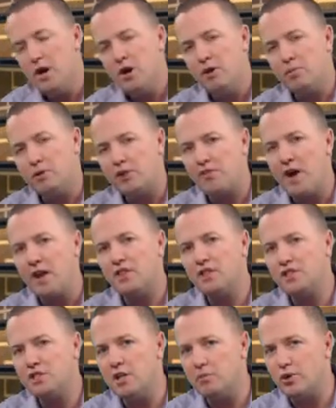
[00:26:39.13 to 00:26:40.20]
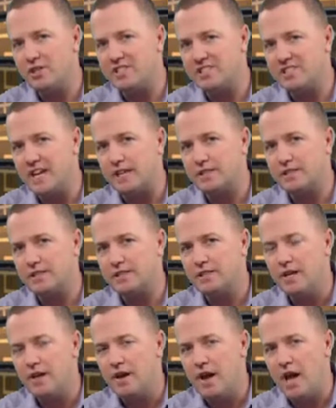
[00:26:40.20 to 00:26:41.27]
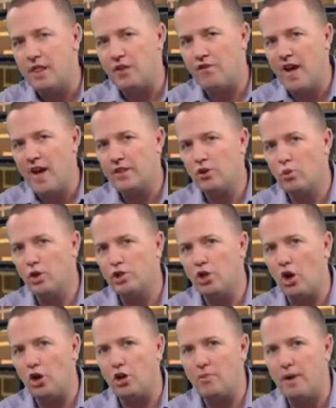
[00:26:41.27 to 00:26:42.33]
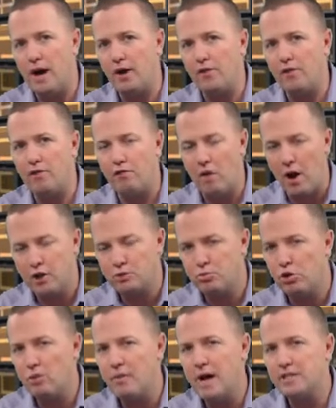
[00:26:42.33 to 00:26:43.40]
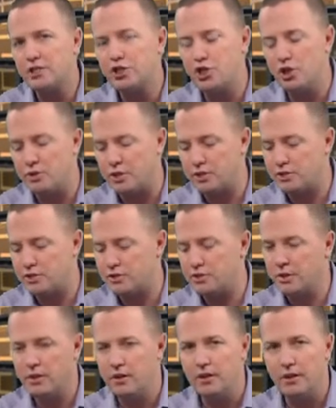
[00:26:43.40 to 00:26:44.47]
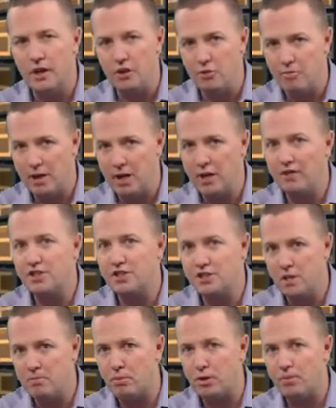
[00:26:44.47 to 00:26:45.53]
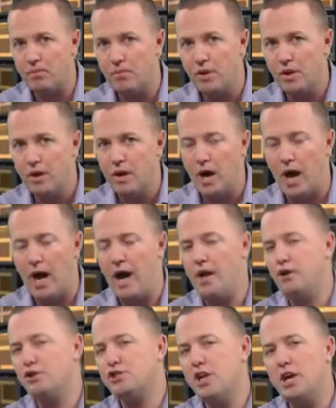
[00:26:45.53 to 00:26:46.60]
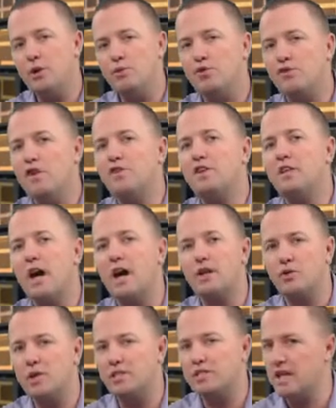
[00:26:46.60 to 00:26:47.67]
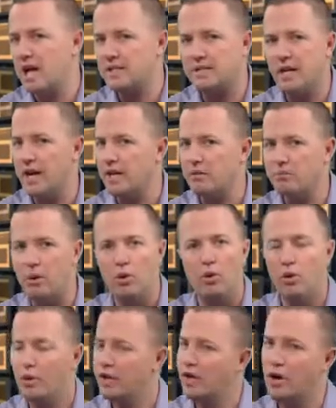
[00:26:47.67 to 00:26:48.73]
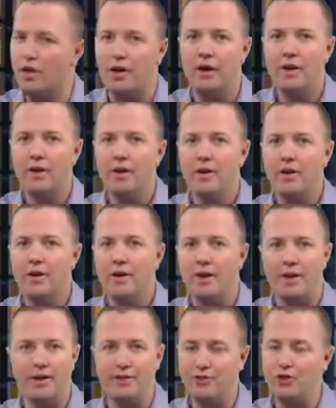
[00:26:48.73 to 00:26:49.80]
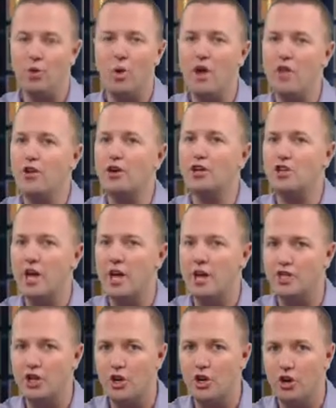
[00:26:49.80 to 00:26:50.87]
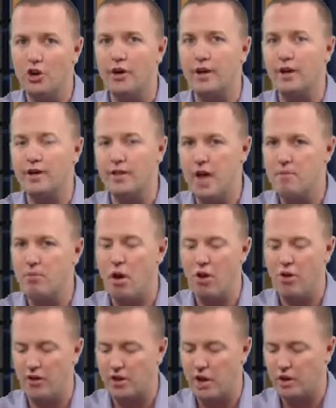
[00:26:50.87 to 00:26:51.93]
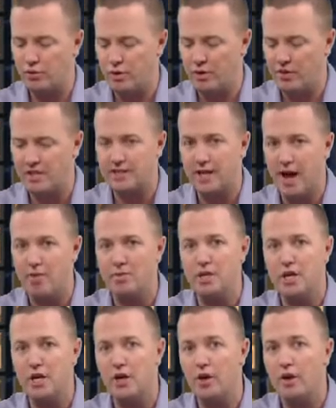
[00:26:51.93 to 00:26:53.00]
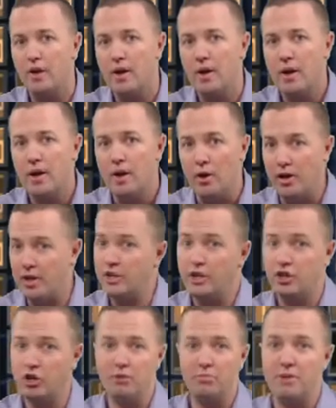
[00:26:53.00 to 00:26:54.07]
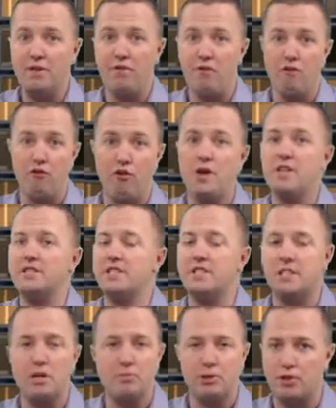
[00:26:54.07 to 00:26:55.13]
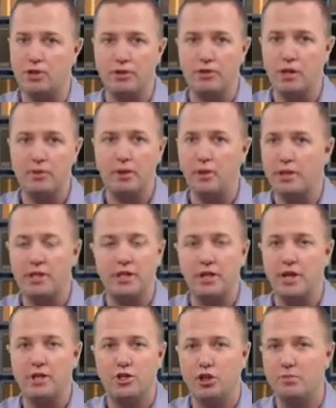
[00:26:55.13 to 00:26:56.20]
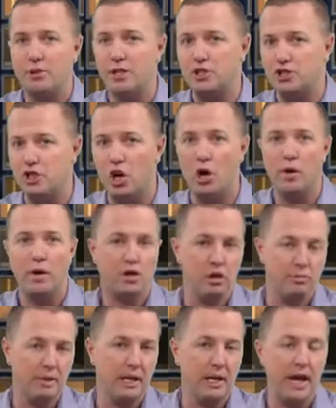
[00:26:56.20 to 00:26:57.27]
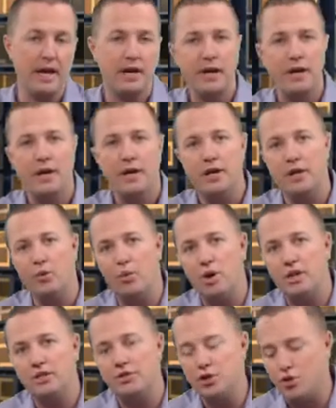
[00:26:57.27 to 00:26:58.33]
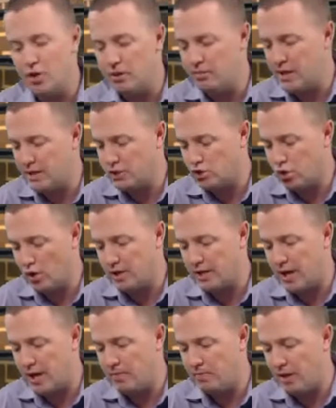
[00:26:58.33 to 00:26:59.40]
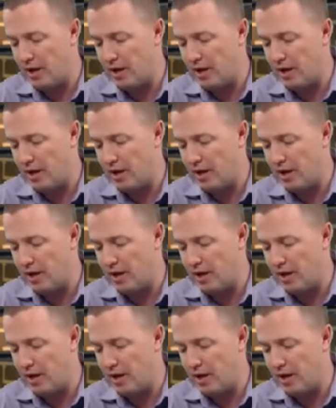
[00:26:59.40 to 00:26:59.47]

But the fact that this number is 6, and the fact that we're talking about Foxborough, Massachusetts, in the middle of December, I understand it was 59 degrees last night, but we know the weather can change in a hurry in that part of the country this time of year. It could be freezing temperatures. I mean, it could be snow. It could be like it was in the Green Bay-Detroit game.